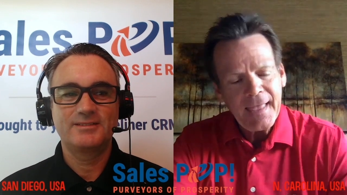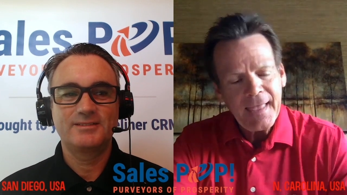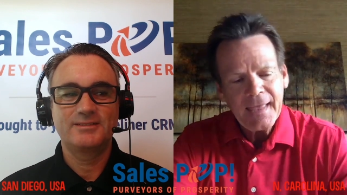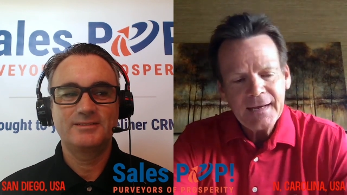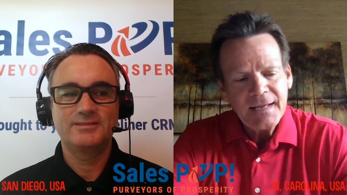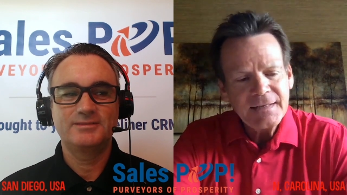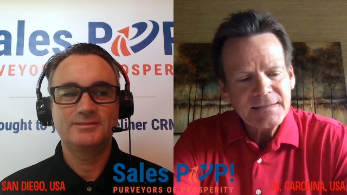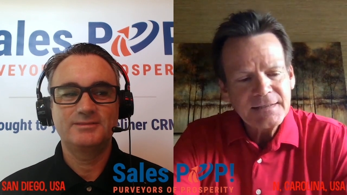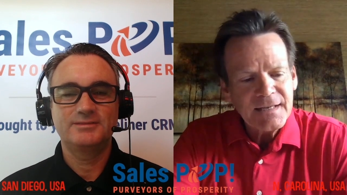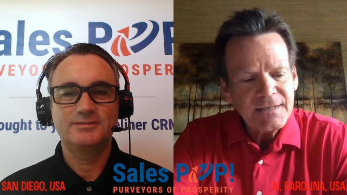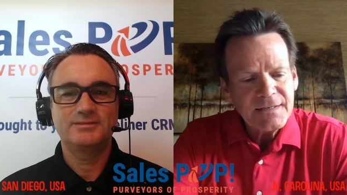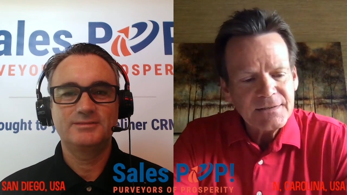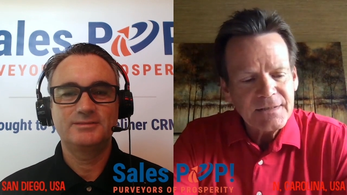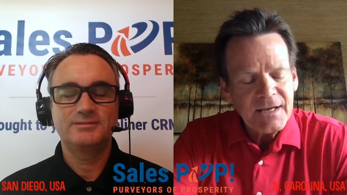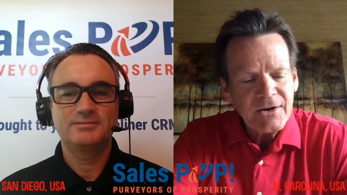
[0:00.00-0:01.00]
Speaker 1: And he
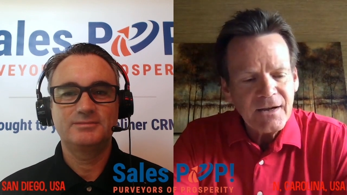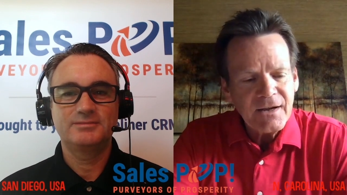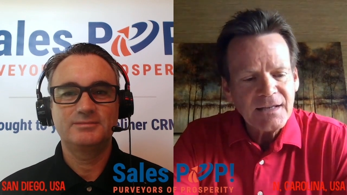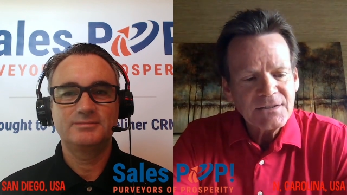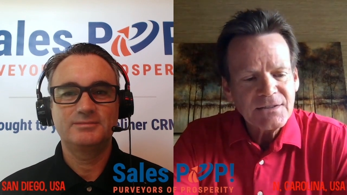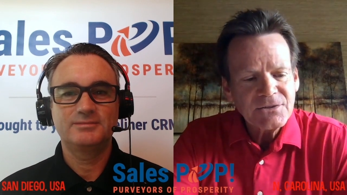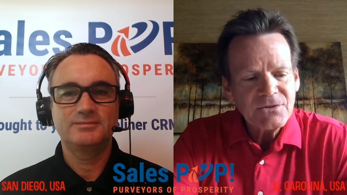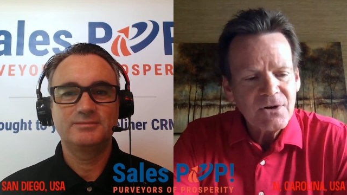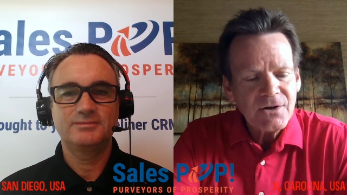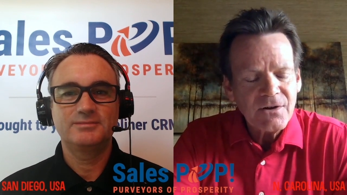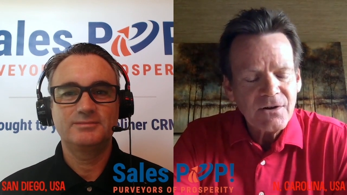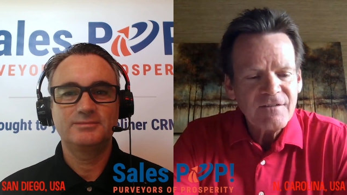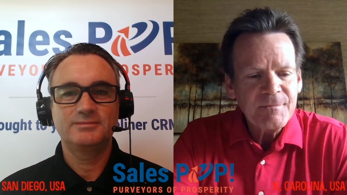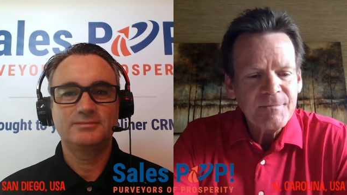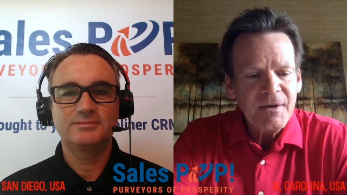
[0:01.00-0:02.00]
says, Gary, I start
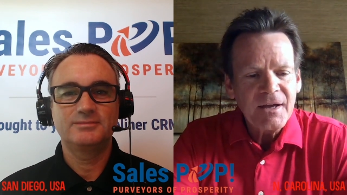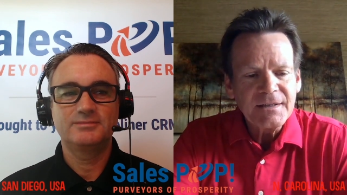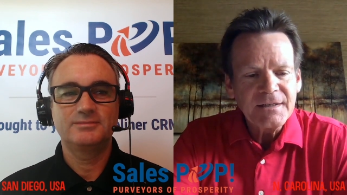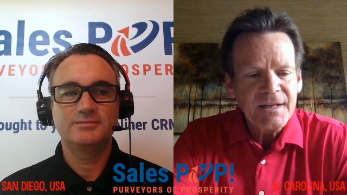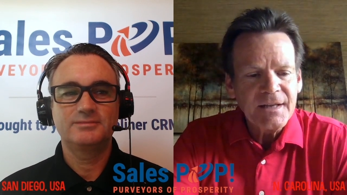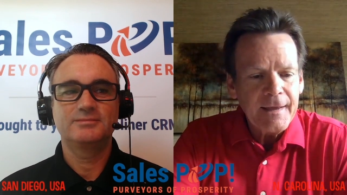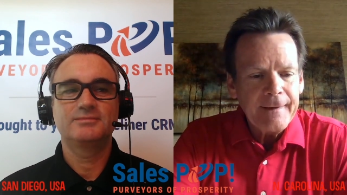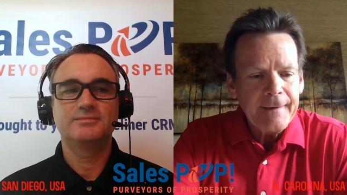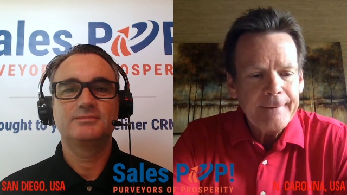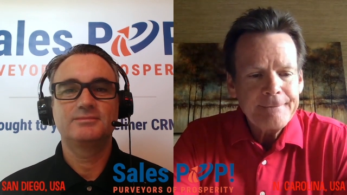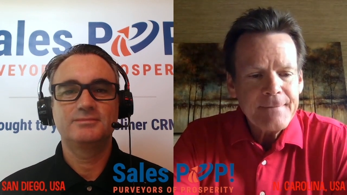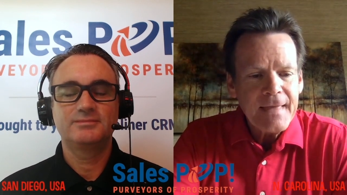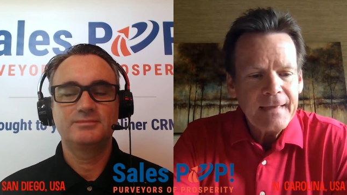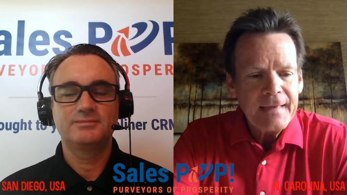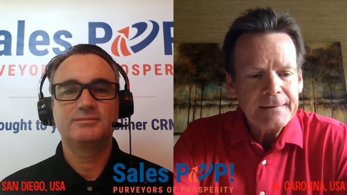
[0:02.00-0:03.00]
off my day
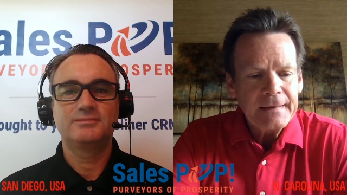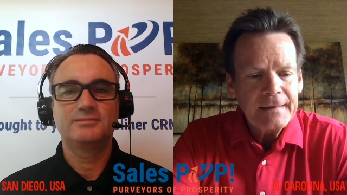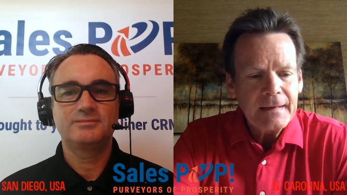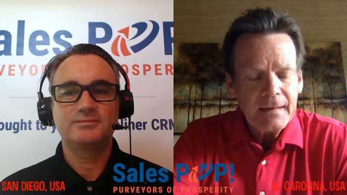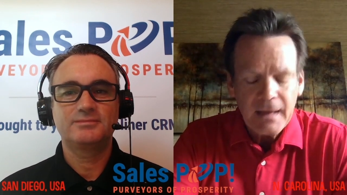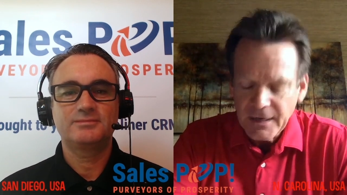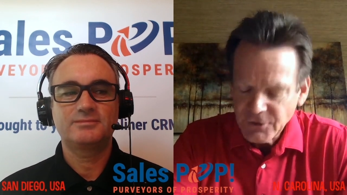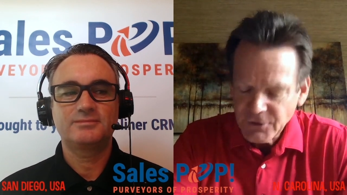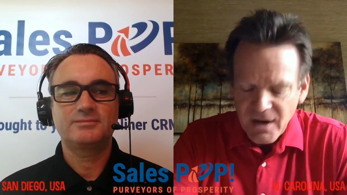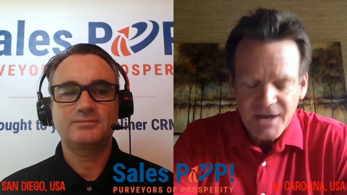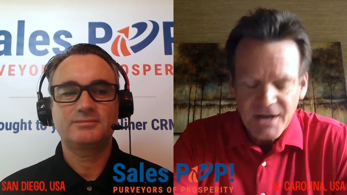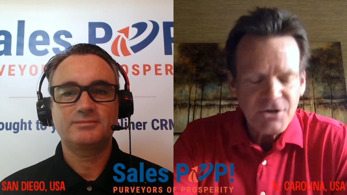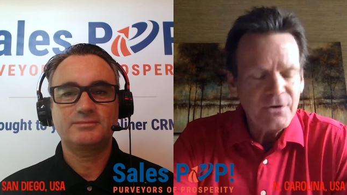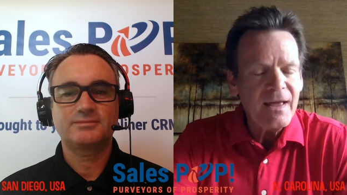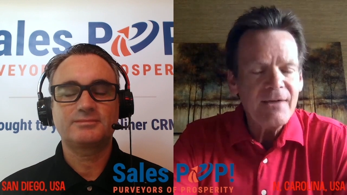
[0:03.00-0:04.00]
I
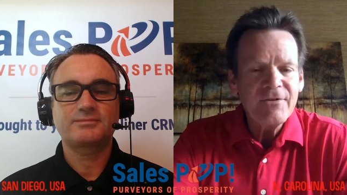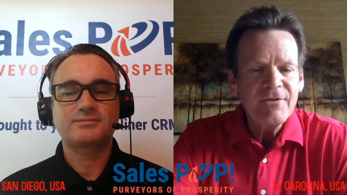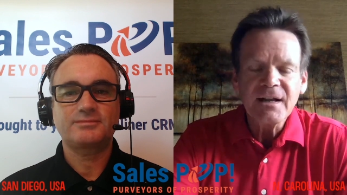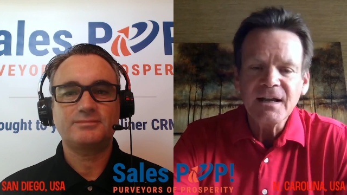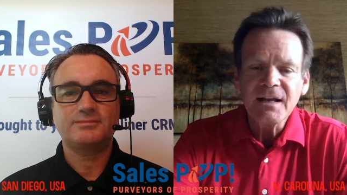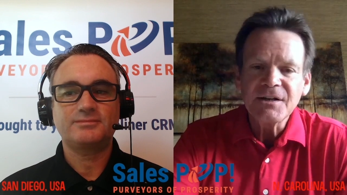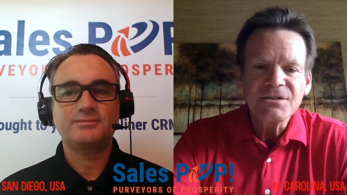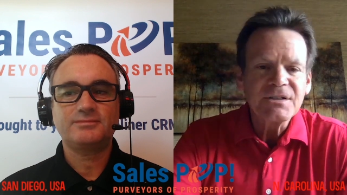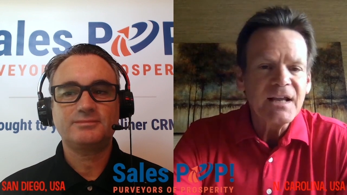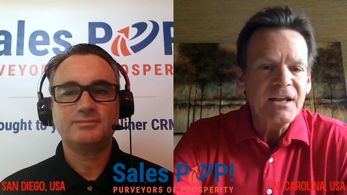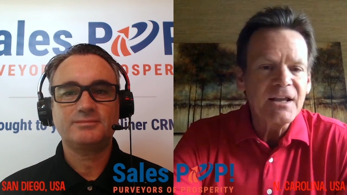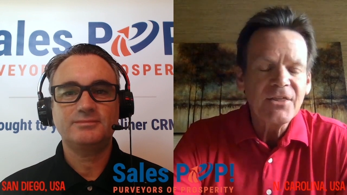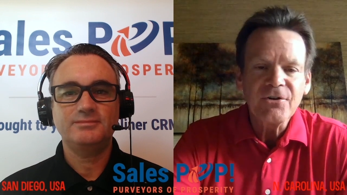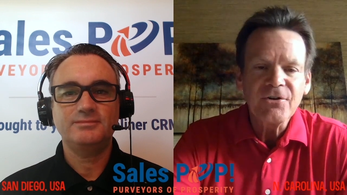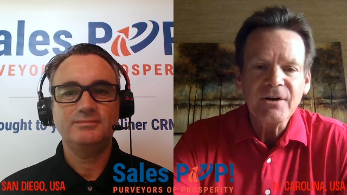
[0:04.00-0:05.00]
try to every day just
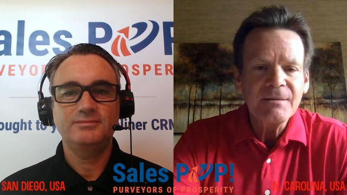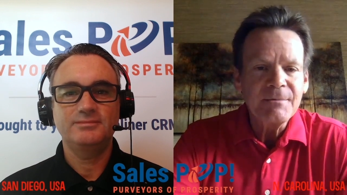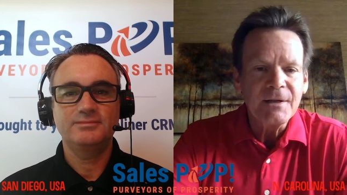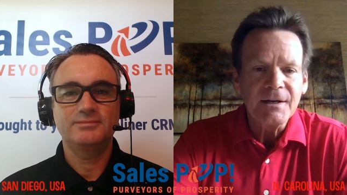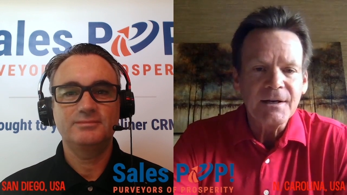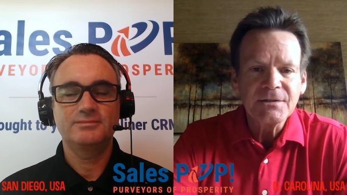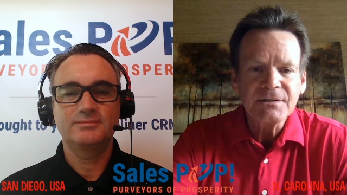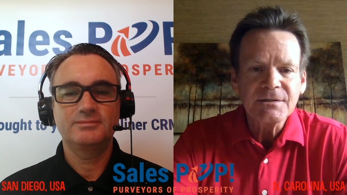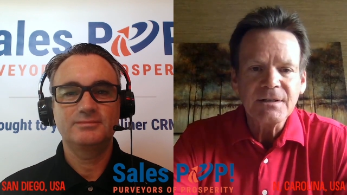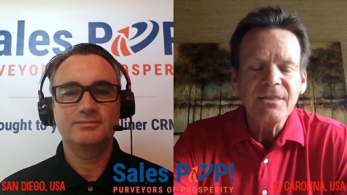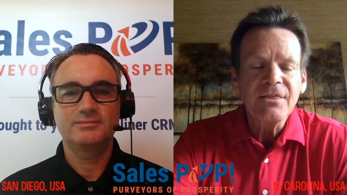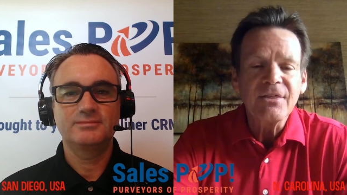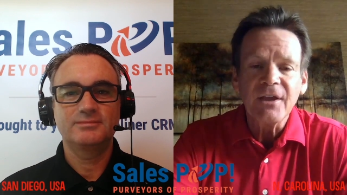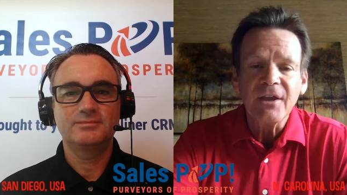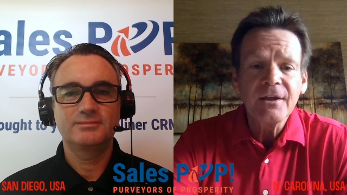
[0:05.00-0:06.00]
take 30 minutes to
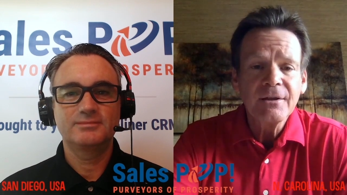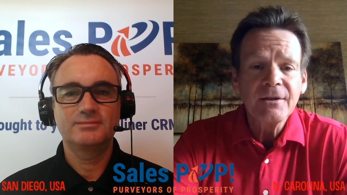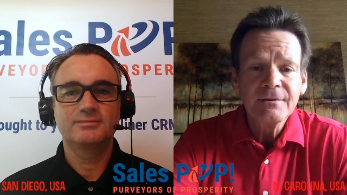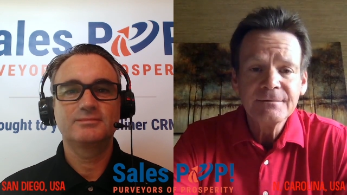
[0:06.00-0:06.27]
think.